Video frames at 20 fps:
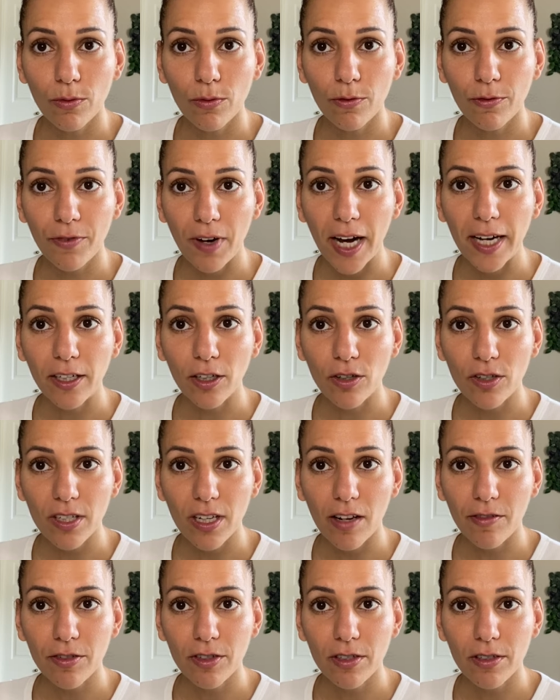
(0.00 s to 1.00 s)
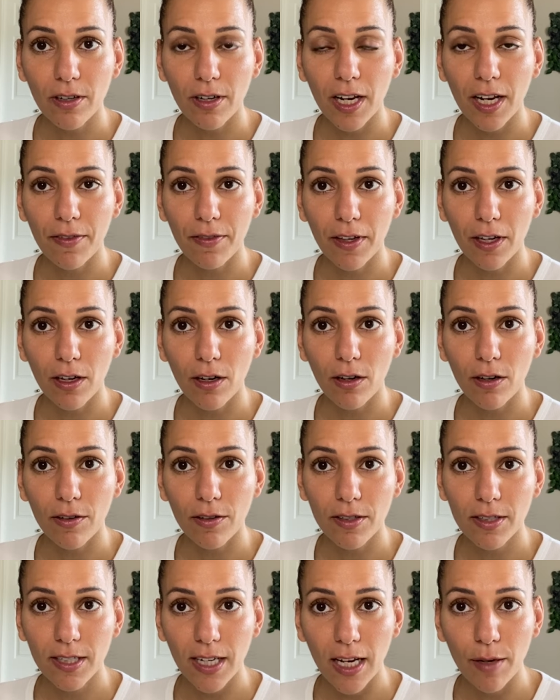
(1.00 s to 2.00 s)
find ourselves in the
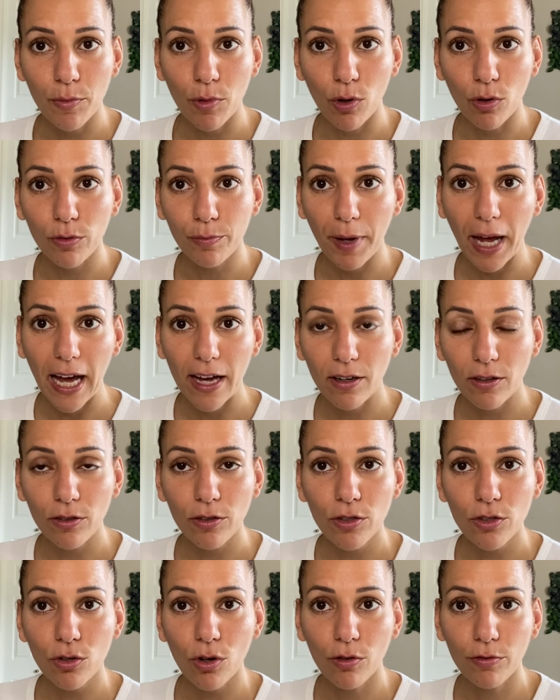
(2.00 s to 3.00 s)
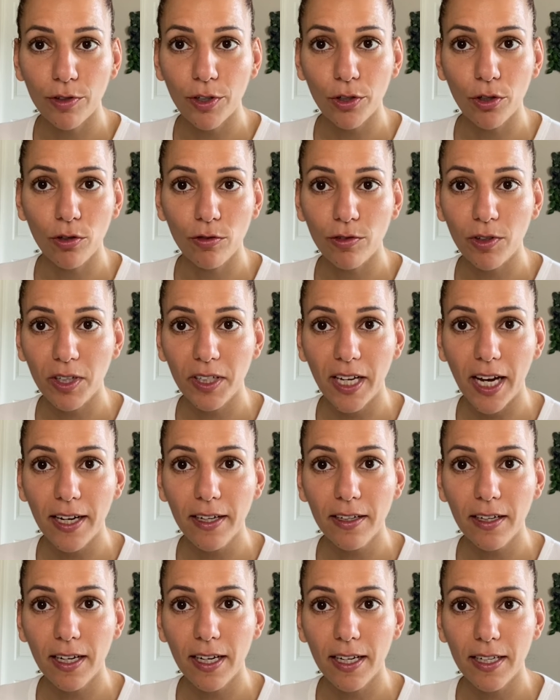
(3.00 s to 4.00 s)
same old patterns over and over
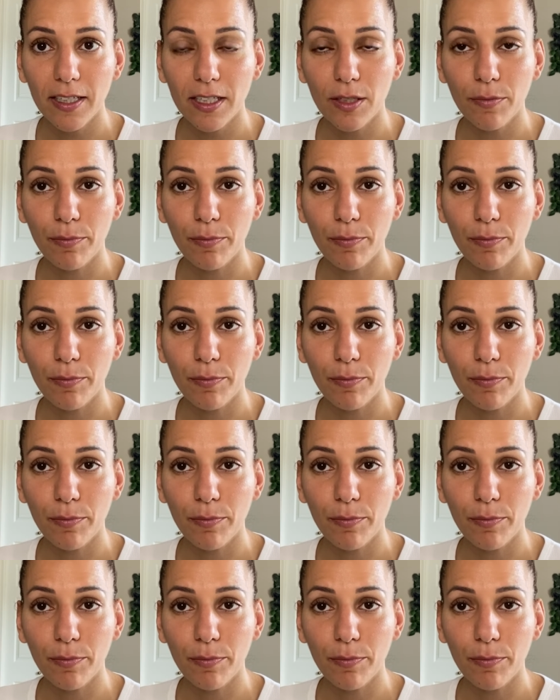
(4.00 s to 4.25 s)
again. It's